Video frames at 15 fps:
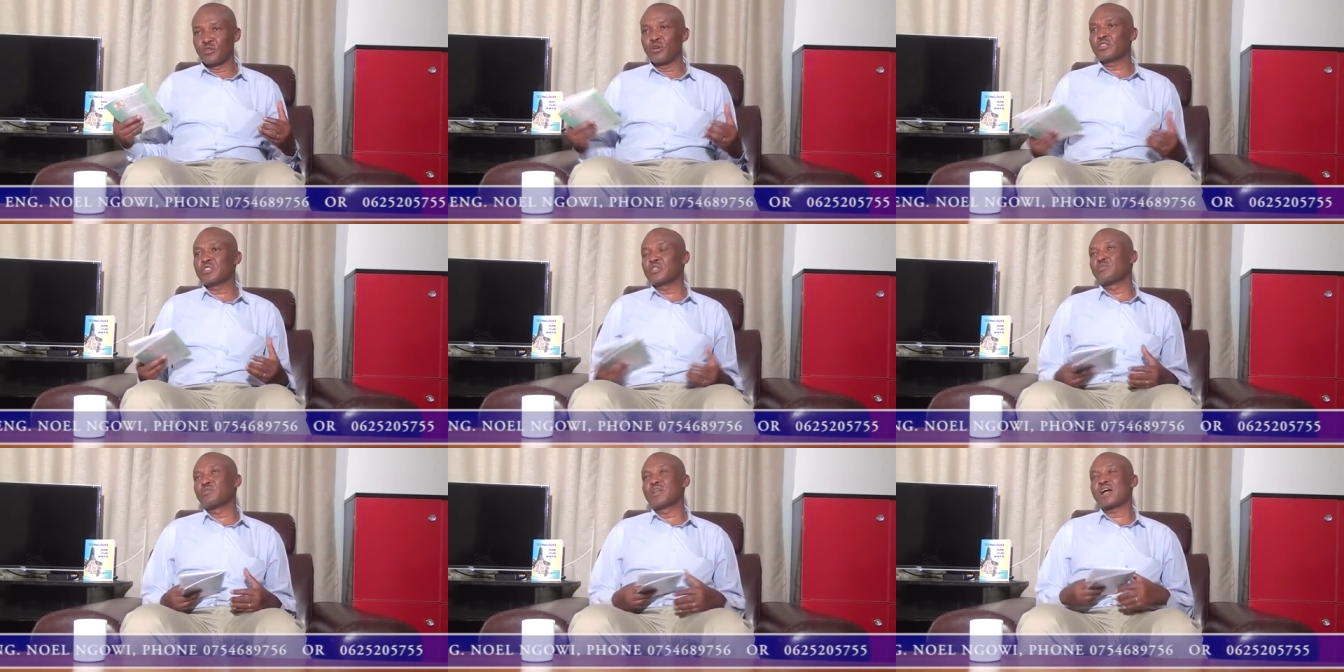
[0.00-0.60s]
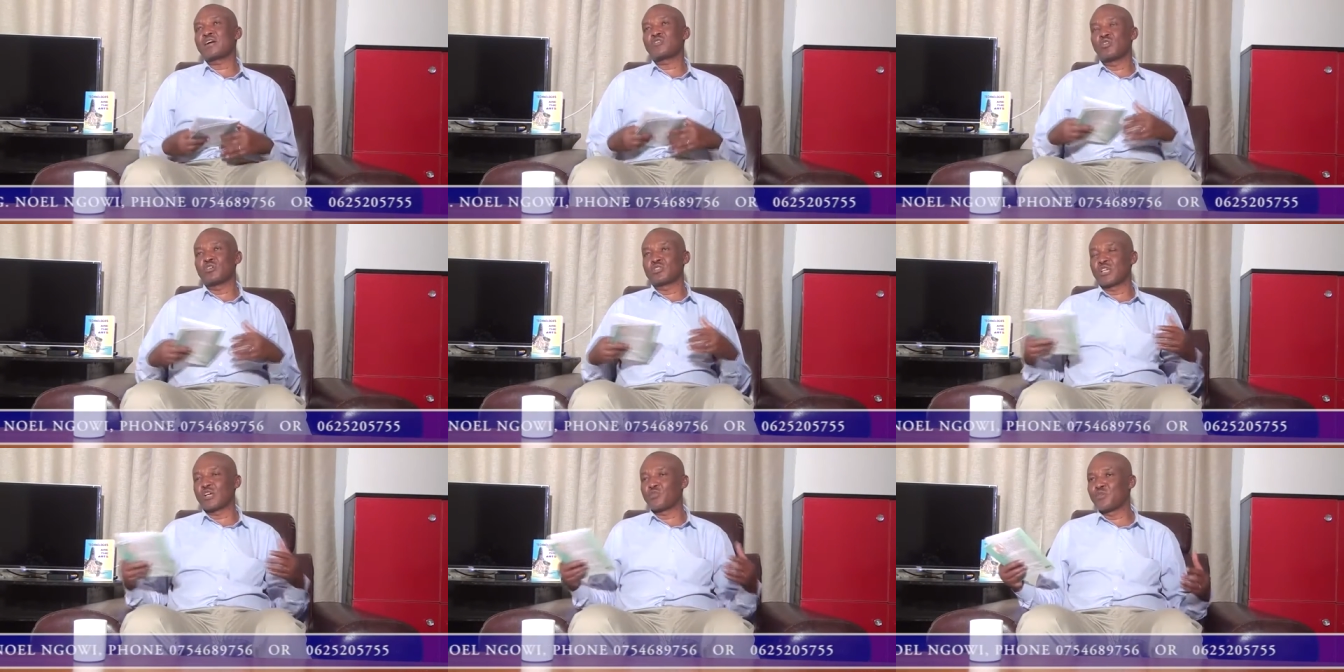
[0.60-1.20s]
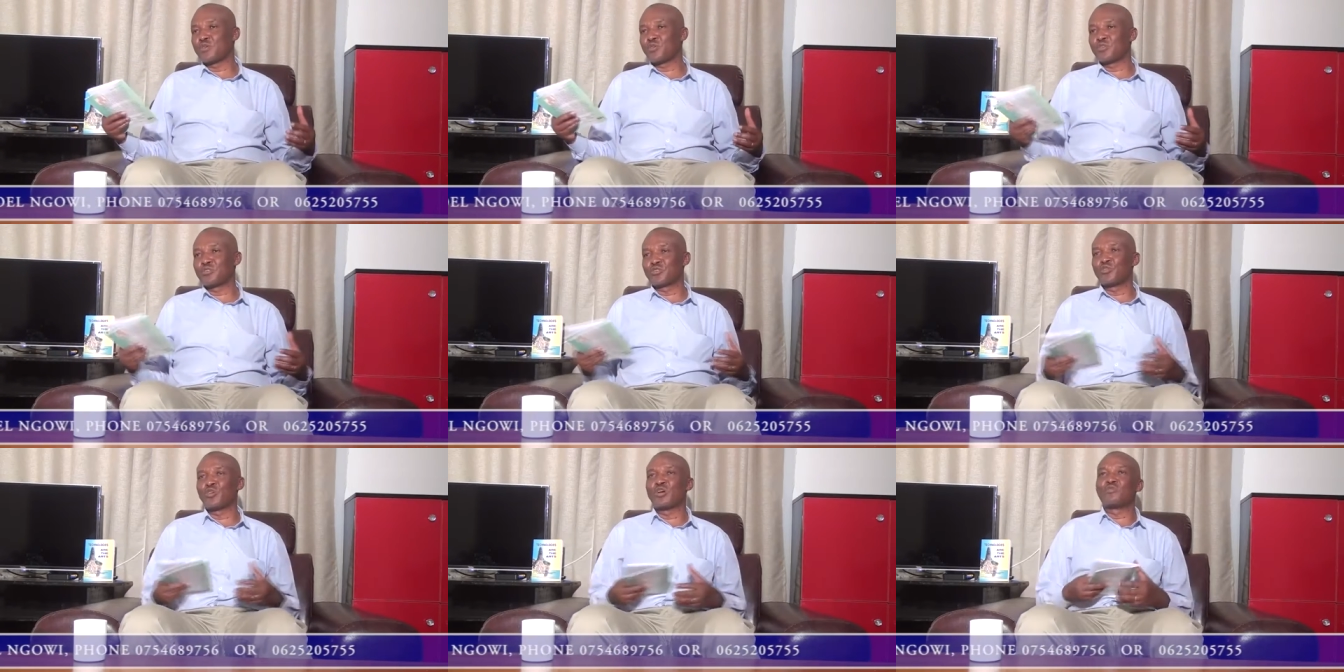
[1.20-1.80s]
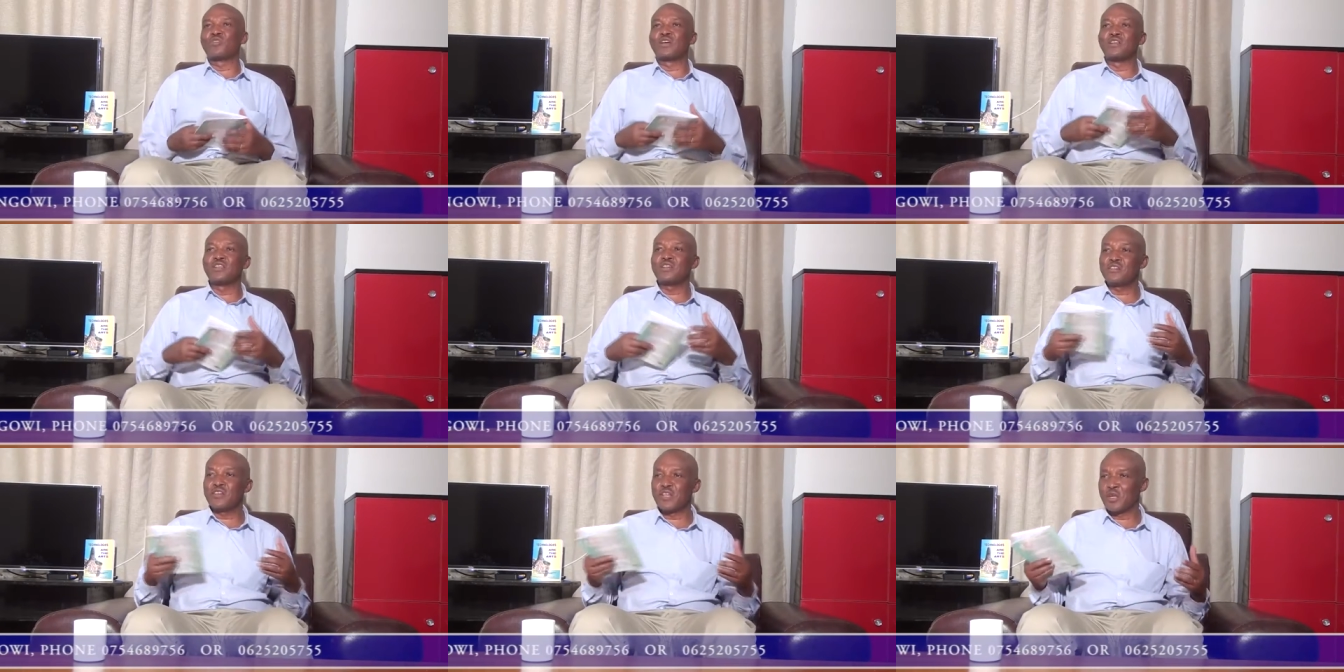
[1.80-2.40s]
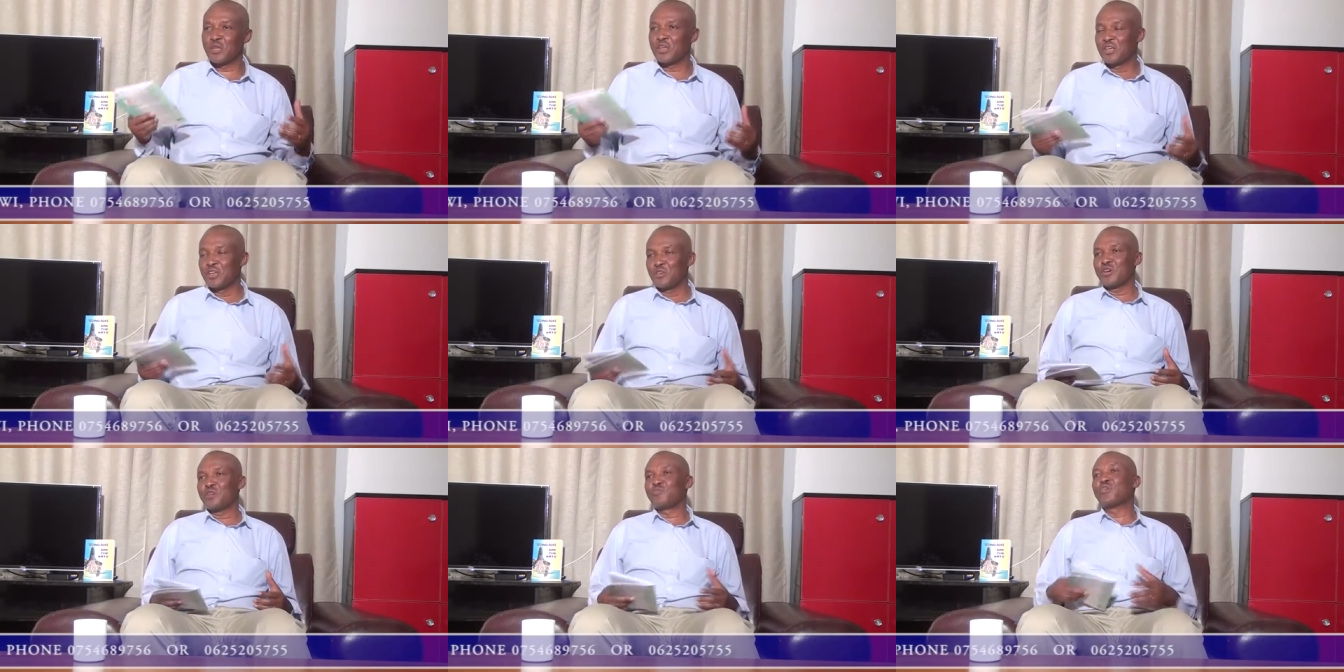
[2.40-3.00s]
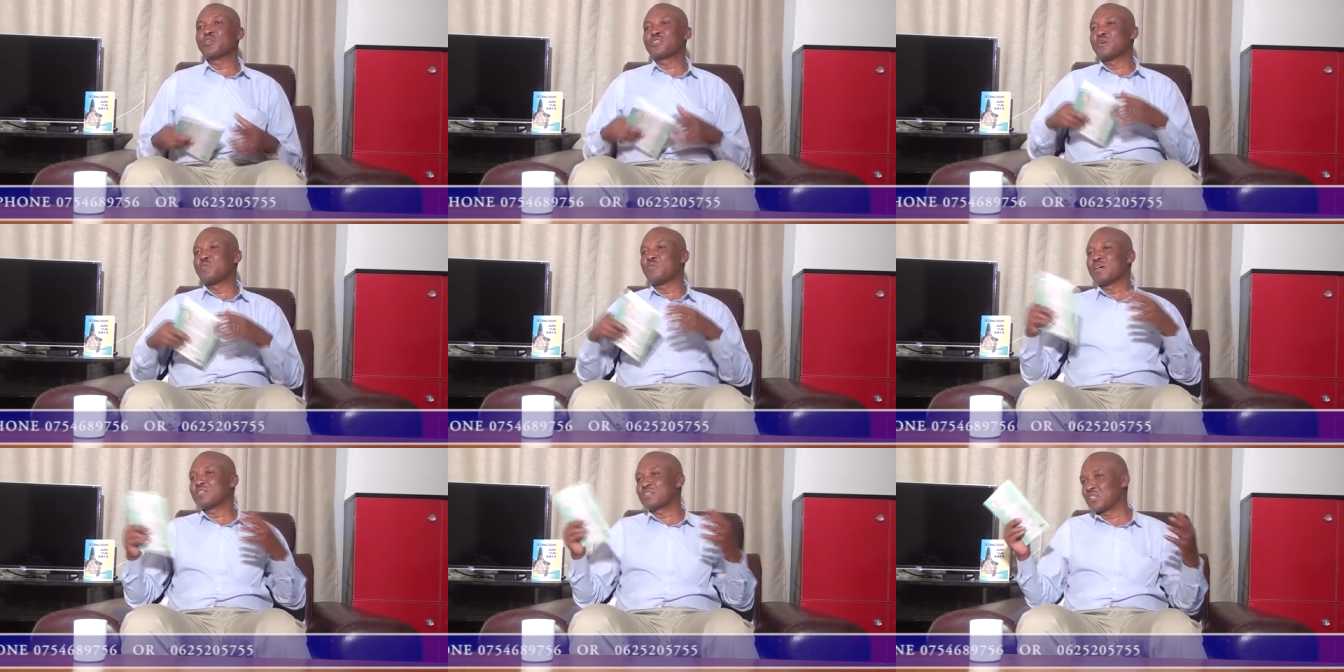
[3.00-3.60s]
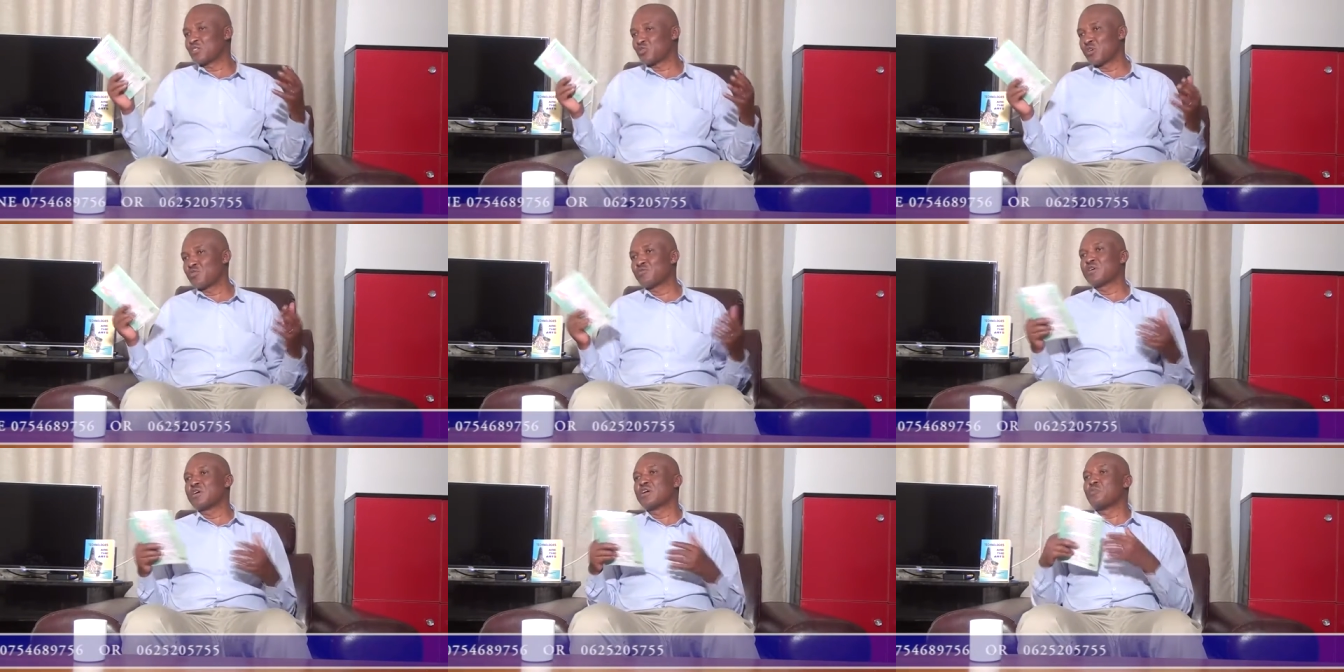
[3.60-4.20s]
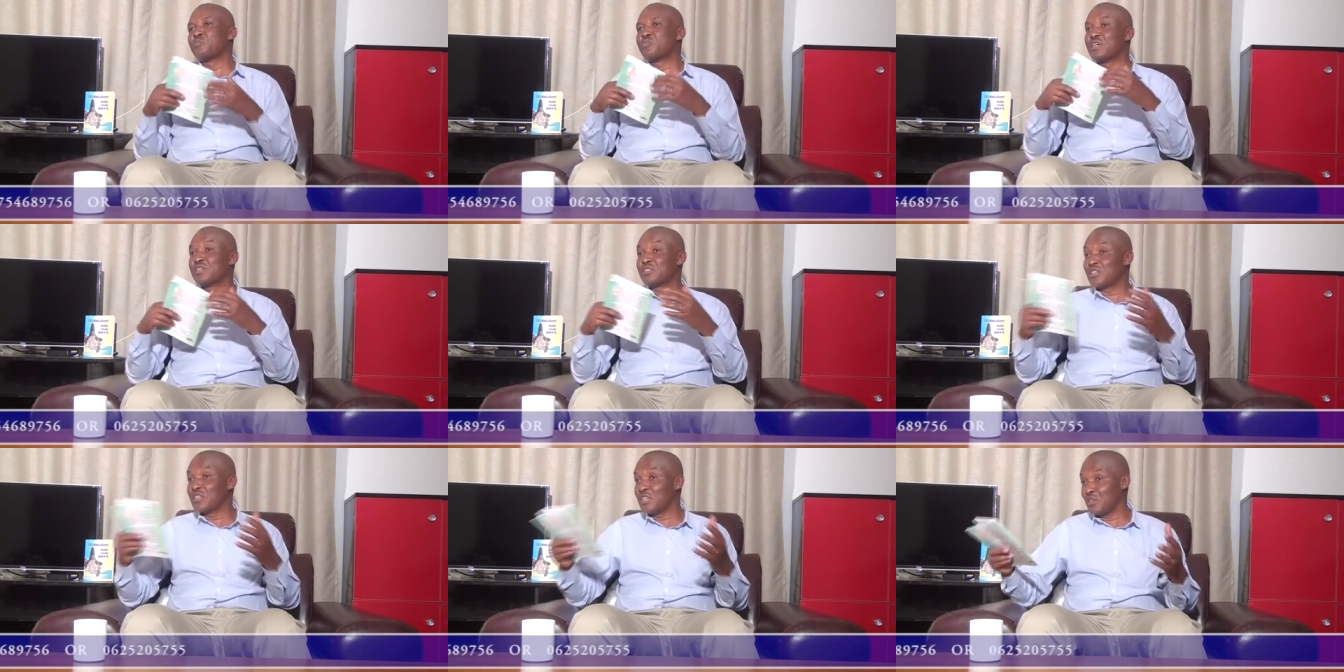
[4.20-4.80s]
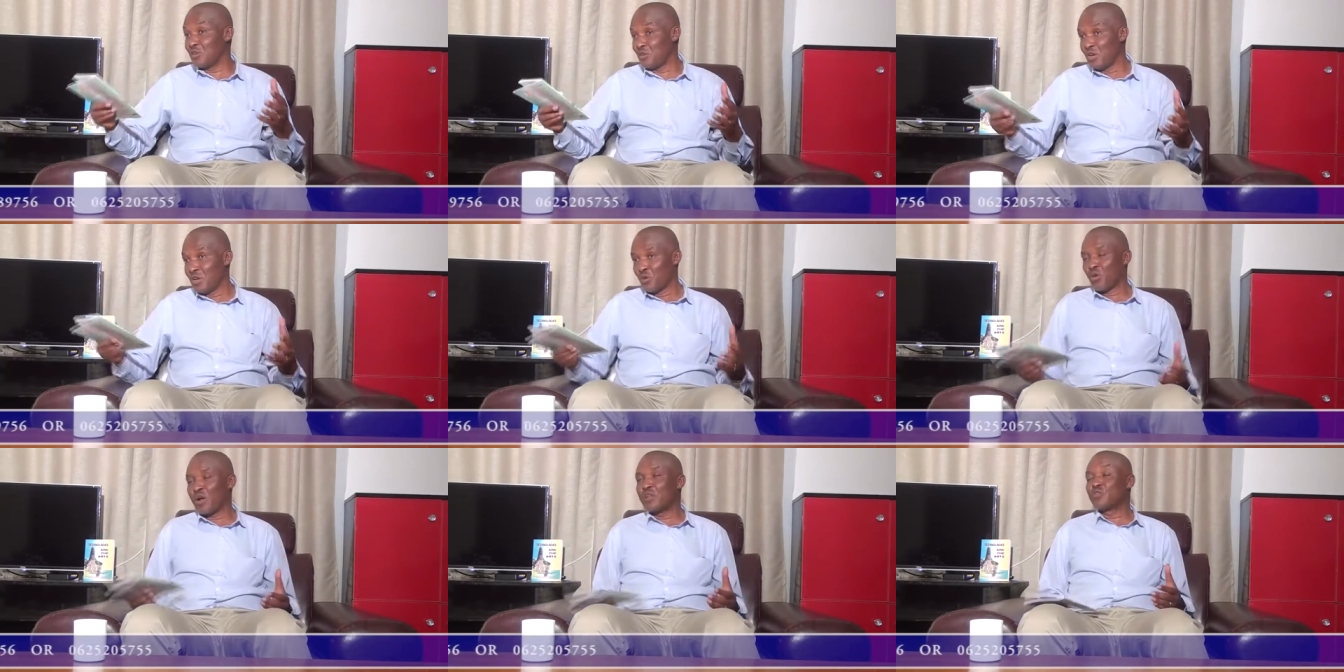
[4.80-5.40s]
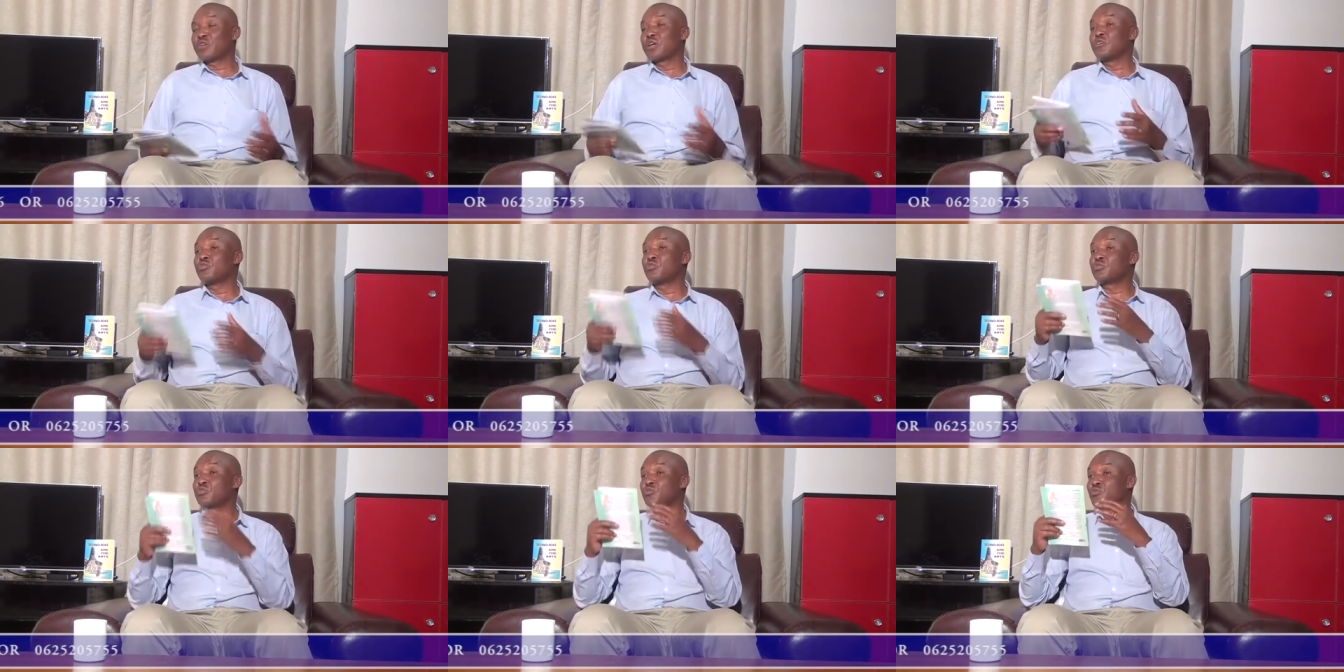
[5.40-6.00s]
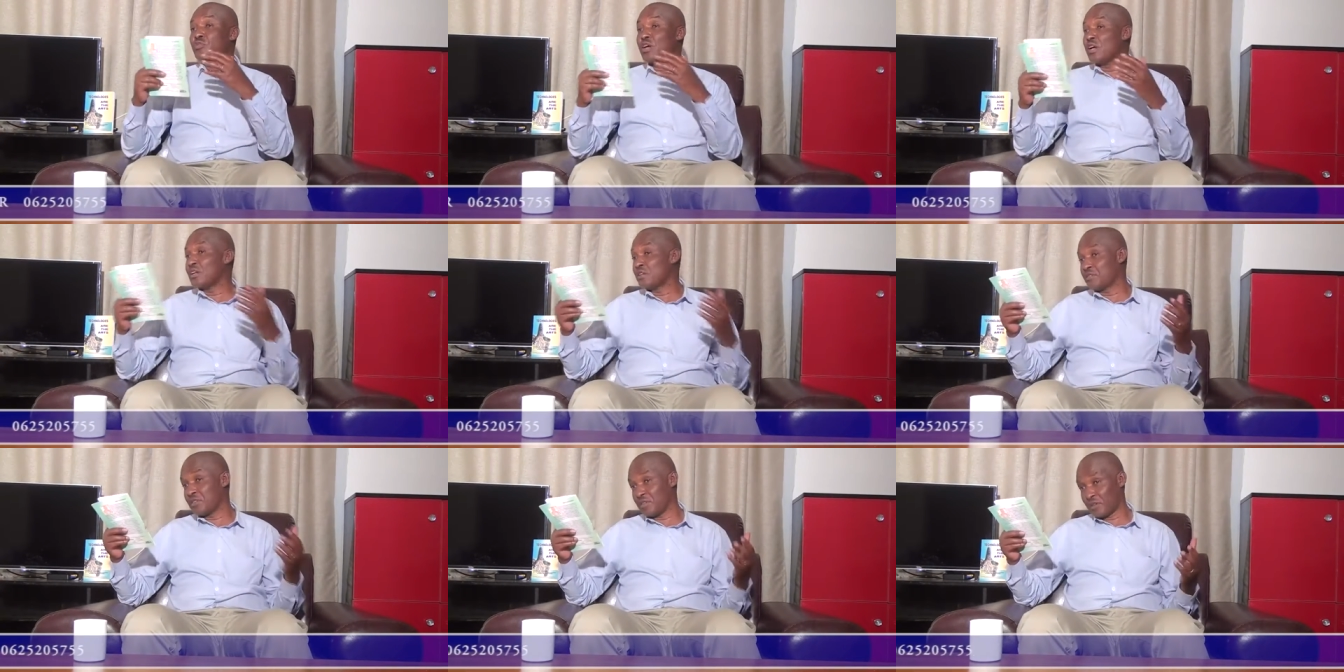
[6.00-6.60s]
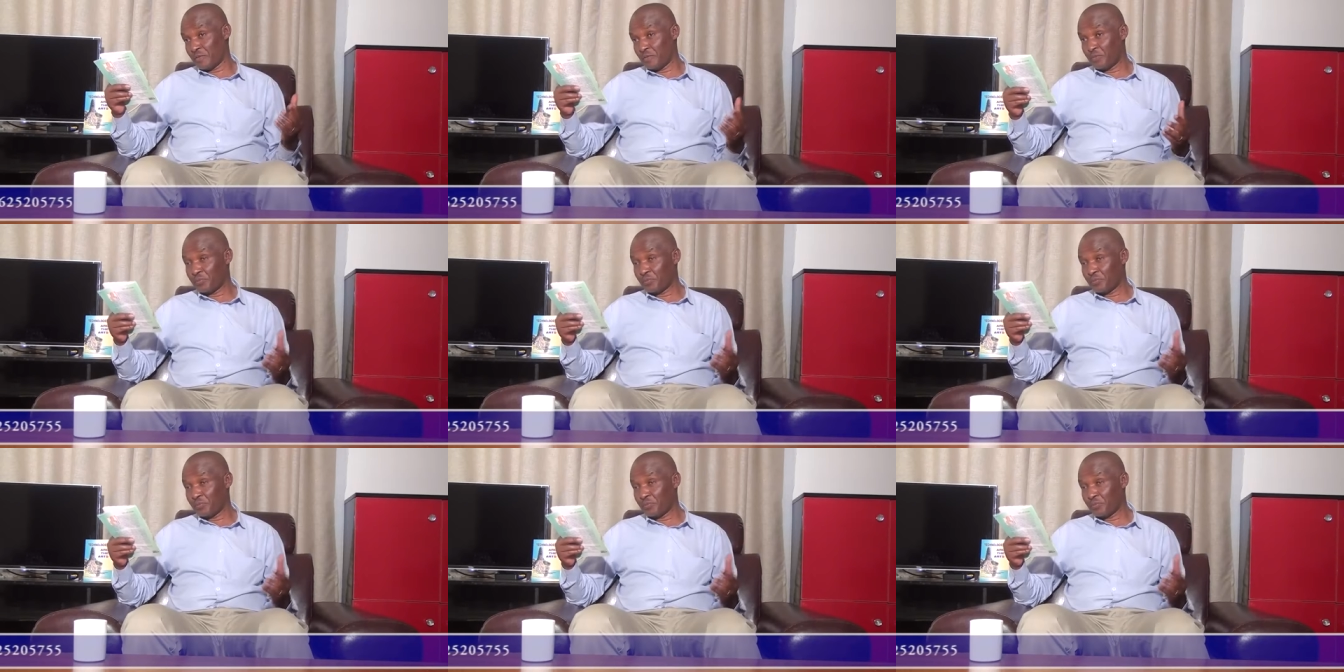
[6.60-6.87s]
Don't brag yourself because you have a degree, you have got a master's, you have a PhD, while you cannot do anything